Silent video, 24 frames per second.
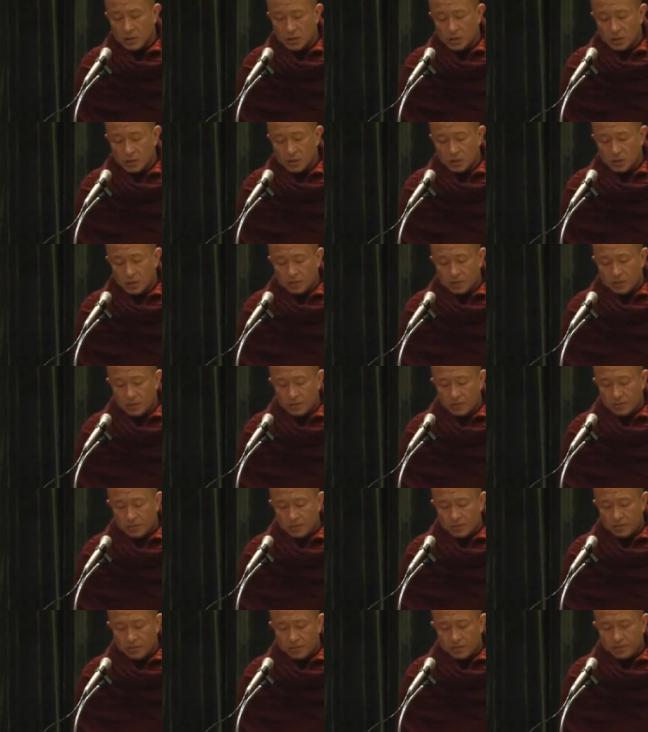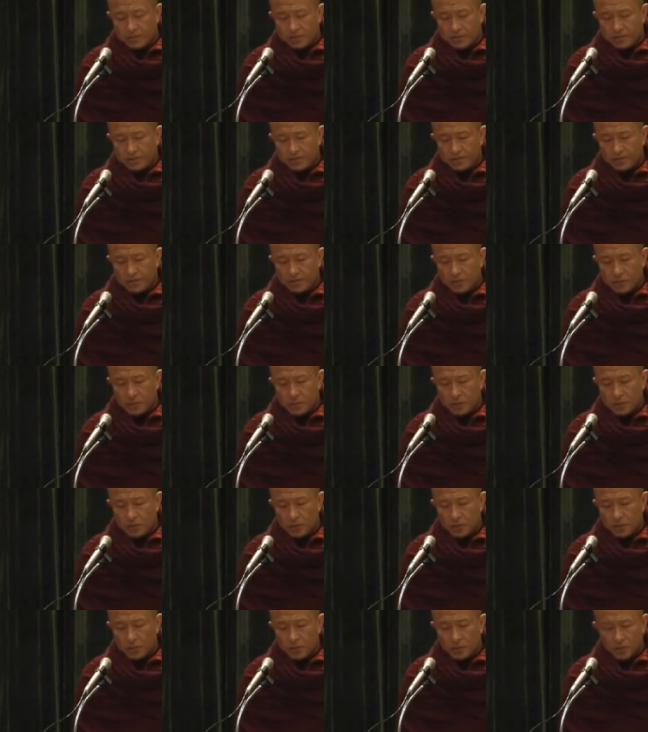Nyingtik
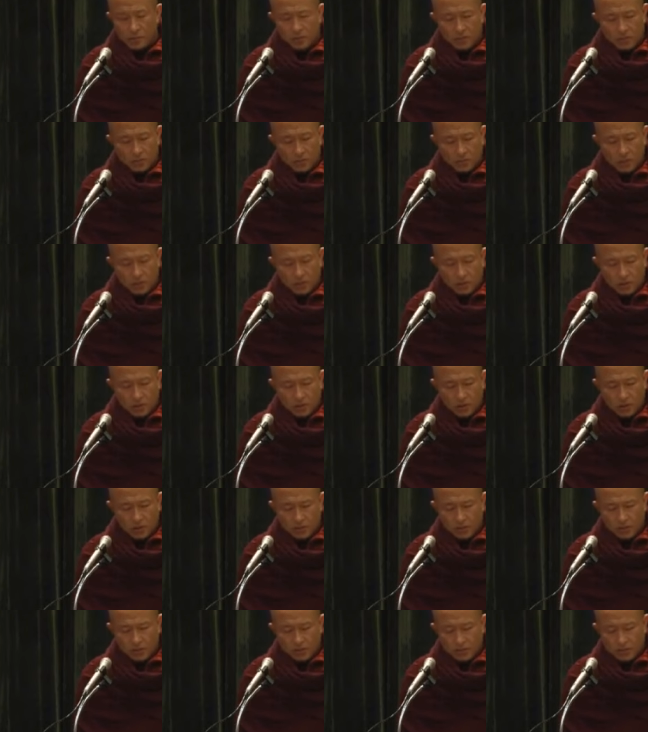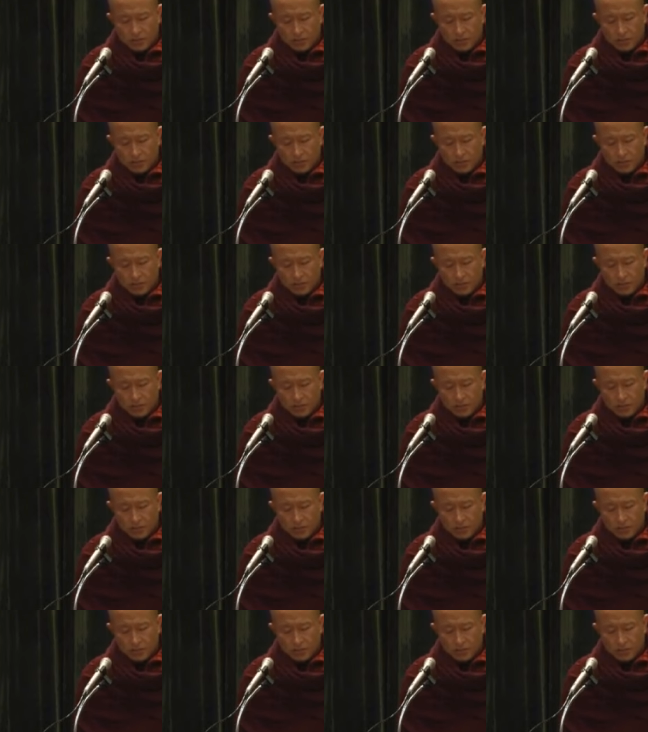Guru Yoga,